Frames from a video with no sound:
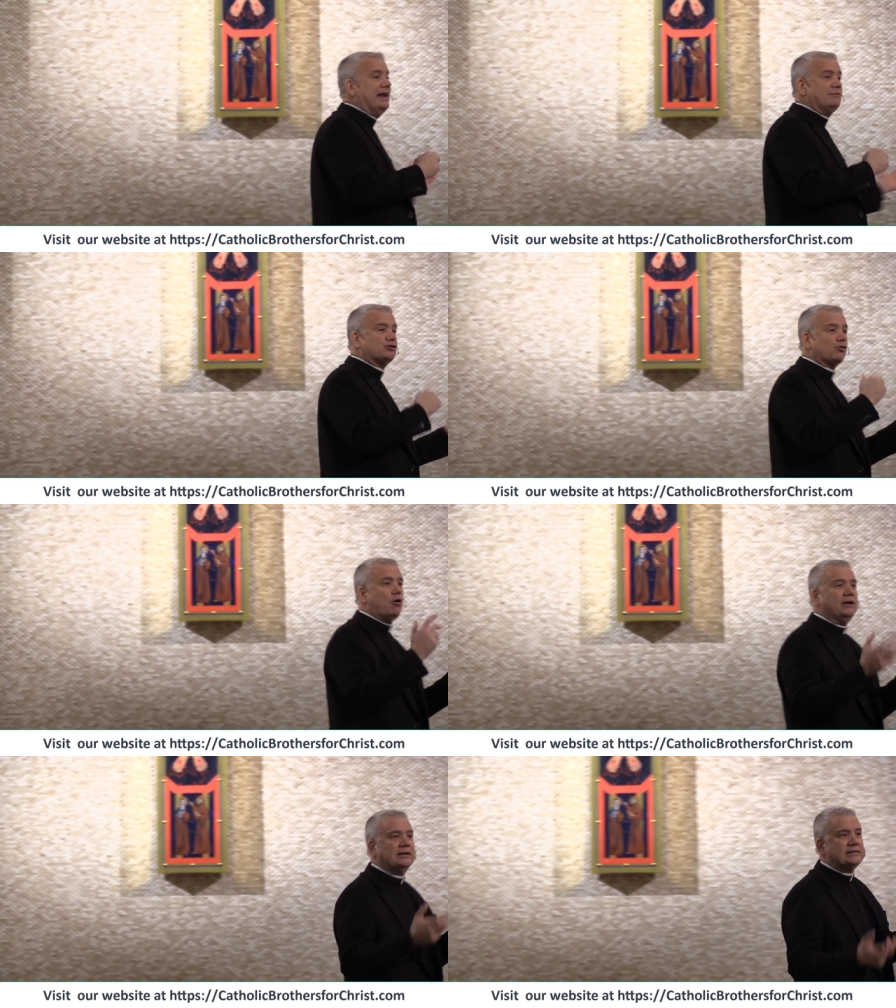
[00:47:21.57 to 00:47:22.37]
and he was
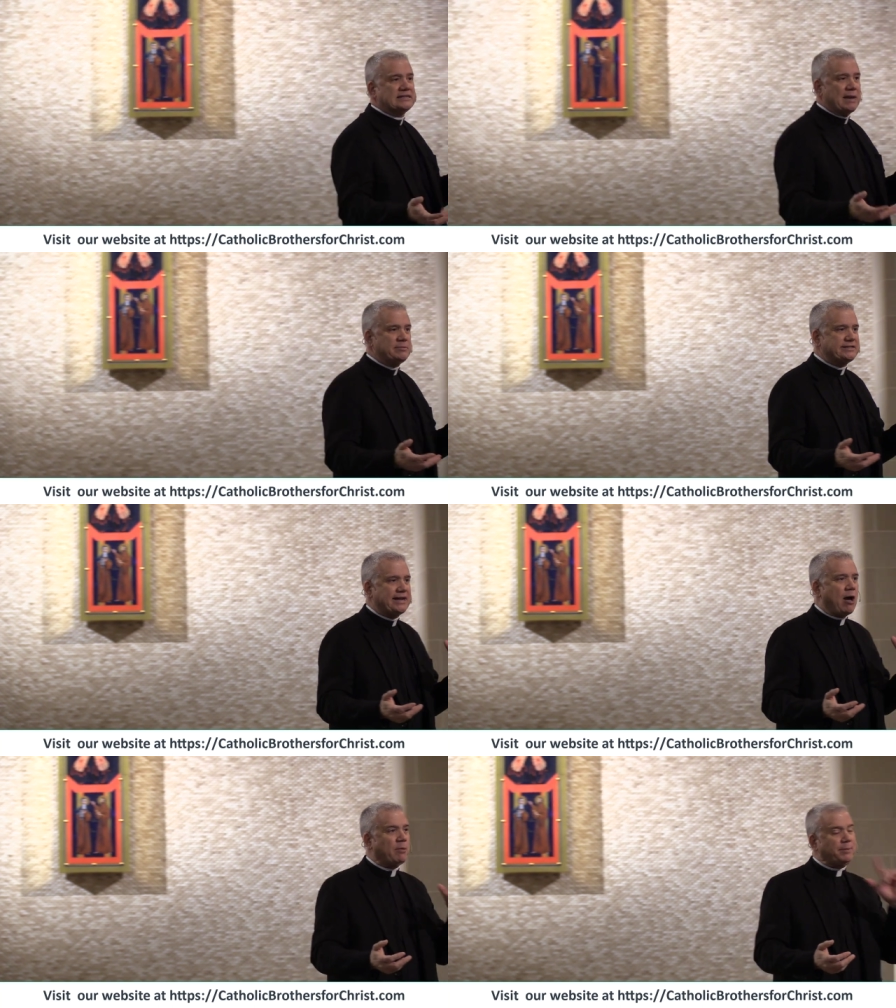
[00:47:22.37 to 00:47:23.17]
thrown into the same
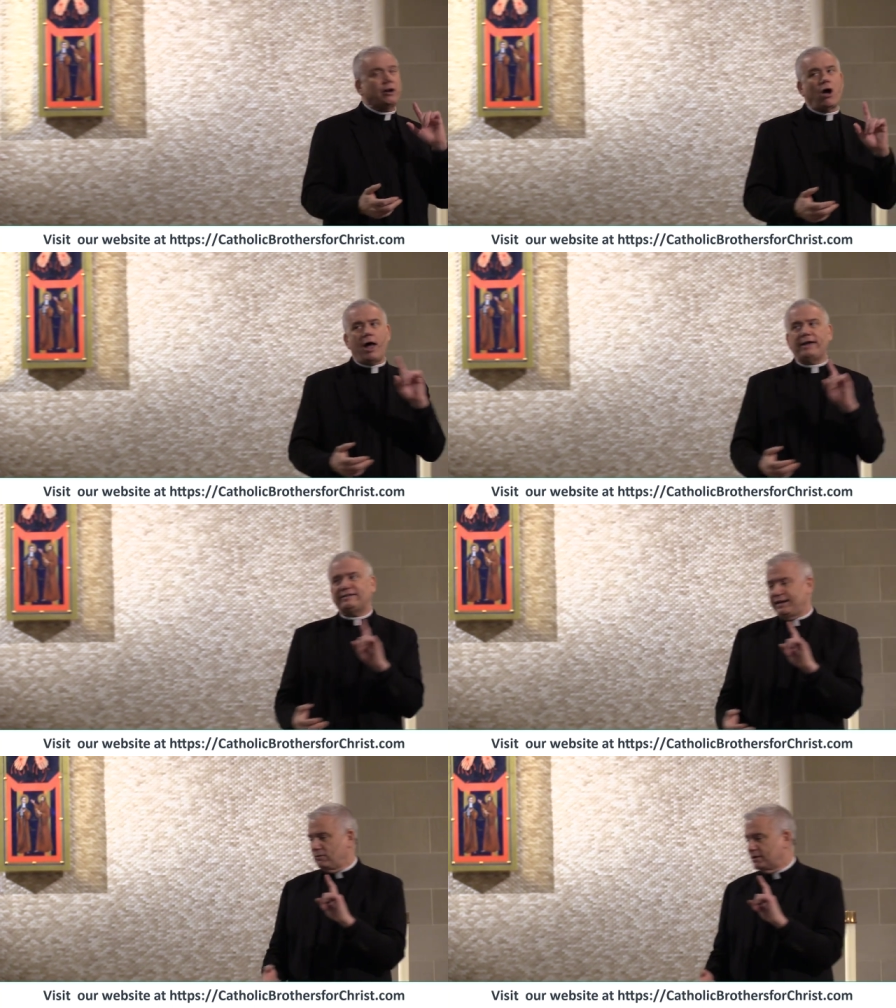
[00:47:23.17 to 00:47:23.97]
cell. But because he